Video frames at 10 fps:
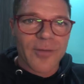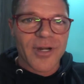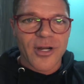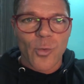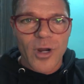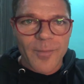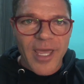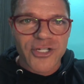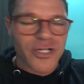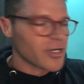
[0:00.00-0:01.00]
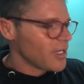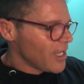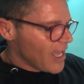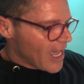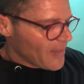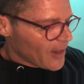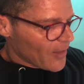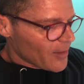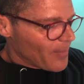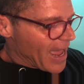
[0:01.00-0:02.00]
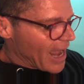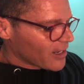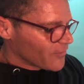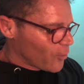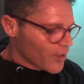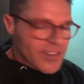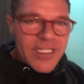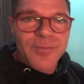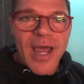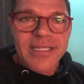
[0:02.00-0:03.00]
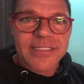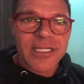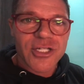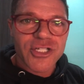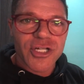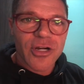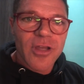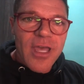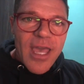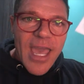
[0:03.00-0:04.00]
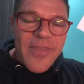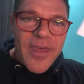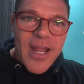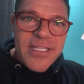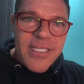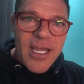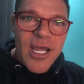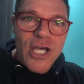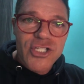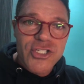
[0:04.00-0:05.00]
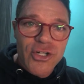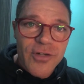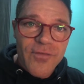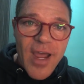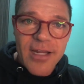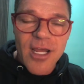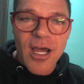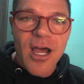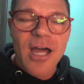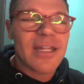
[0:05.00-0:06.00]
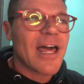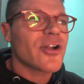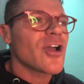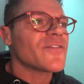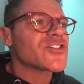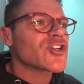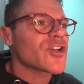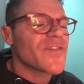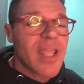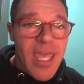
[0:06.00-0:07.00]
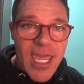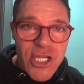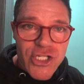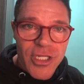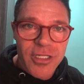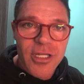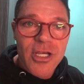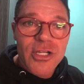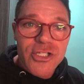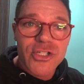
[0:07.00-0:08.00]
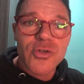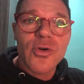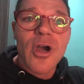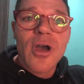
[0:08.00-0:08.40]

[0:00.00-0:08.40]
in a one-pager. And then on the back, of course, is my signature. And then I sent a letter of certification to